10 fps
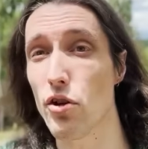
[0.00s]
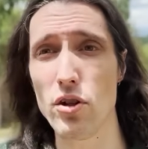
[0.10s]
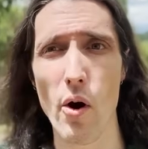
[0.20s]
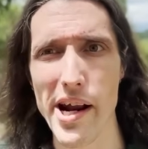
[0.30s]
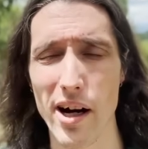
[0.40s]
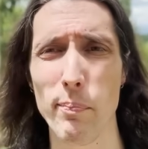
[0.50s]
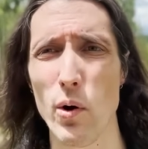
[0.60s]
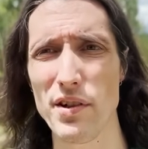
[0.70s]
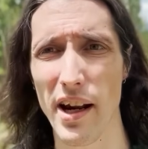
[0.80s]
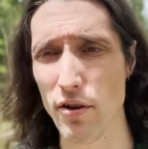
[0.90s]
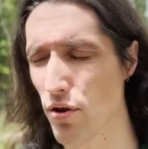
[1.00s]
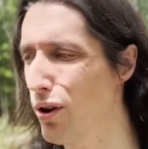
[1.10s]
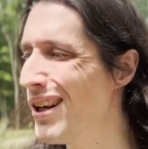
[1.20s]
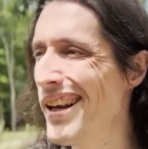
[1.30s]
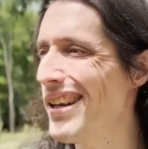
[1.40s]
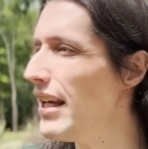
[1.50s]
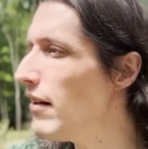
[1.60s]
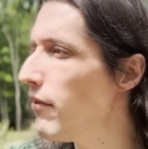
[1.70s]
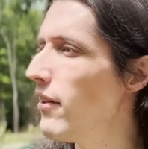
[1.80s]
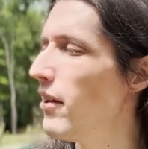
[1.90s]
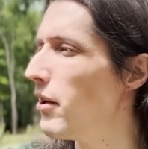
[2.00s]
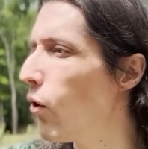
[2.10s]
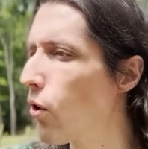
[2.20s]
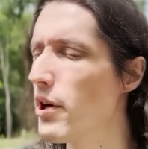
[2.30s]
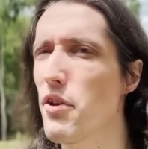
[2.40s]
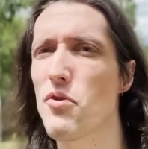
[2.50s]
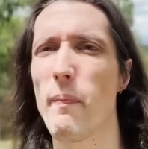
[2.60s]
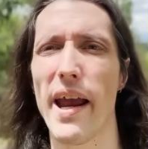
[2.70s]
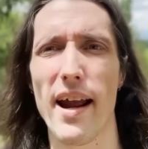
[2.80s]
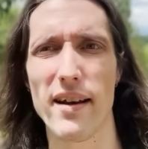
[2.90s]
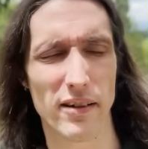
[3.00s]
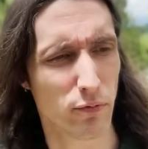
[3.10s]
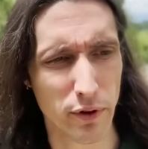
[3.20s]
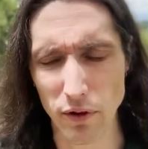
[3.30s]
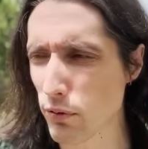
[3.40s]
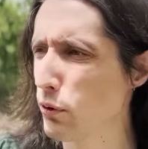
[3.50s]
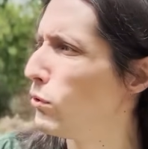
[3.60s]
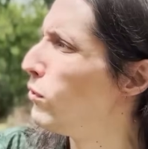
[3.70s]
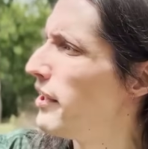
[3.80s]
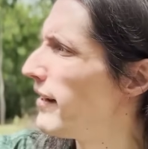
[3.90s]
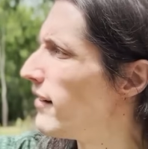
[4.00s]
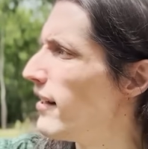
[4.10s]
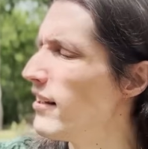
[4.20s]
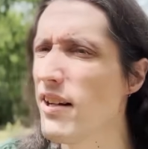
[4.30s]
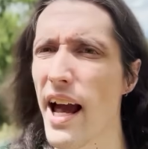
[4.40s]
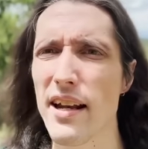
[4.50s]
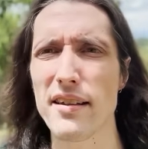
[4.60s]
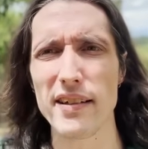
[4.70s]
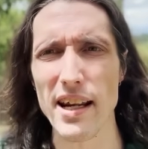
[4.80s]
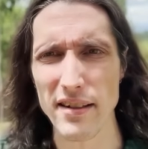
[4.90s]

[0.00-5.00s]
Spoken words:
showing our potential. Even the orange man ruling the United States,